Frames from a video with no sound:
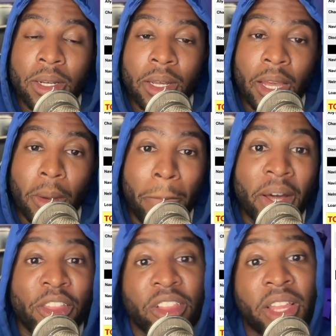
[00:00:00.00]
a
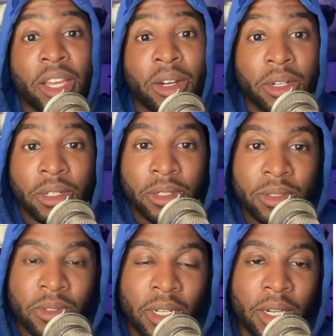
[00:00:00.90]
month later,
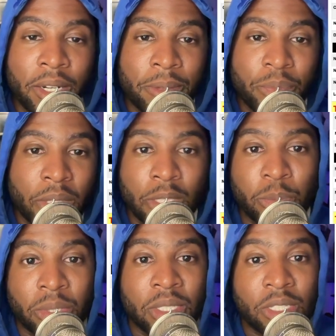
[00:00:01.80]
this
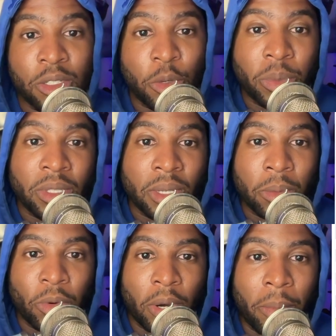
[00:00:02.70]
position opened up
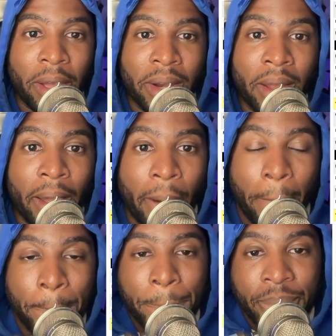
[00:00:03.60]
where I'm at now.
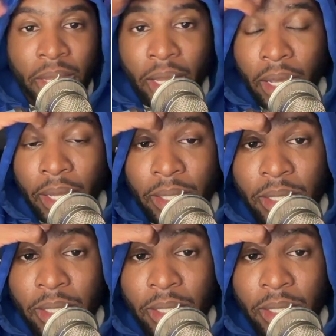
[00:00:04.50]
And